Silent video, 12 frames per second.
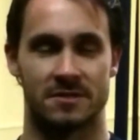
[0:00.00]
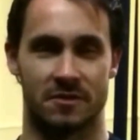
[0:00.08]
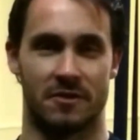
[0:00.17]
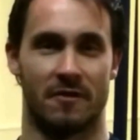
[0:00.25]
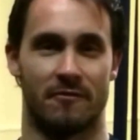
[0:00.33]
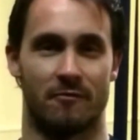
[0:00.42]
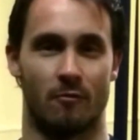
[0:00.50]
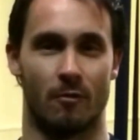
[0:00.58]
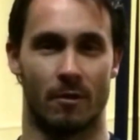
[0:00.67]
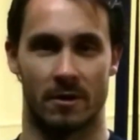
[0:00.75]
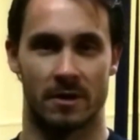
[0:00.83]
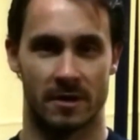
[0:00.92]
So
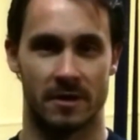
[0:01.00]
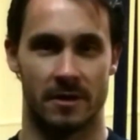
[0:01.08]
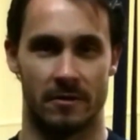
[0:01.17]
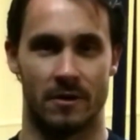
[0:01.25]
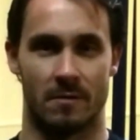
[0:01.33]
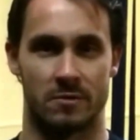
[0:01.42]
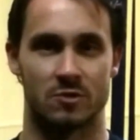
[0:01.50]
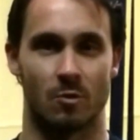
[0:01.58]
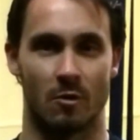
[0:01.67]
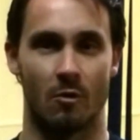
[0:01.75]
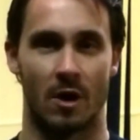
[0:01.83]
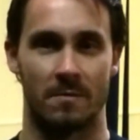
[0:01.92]
therefore, your numbers
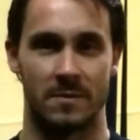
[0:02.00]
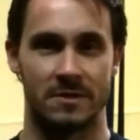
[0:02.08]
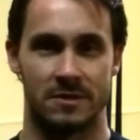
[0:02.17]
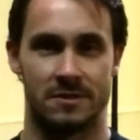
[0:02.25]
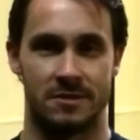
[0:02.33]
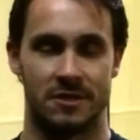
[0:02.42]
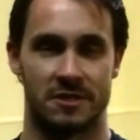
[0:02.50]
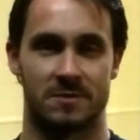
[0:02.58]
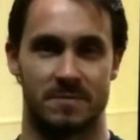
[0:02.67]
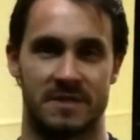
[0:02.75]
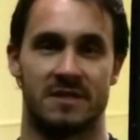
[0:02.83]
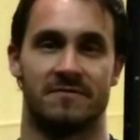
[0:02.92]
will go up just
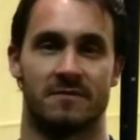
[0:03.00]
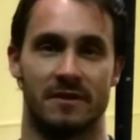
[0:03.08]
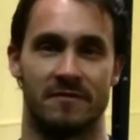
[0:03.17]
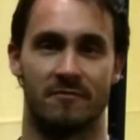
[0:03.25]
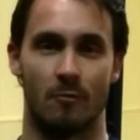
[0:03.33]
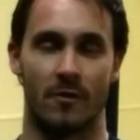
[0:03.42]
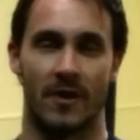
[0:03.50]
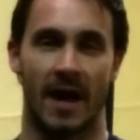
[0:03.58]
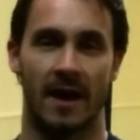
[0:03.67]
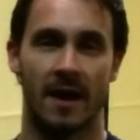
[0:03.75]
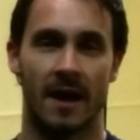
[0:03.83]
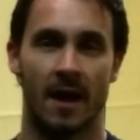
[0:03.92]
specifically for that.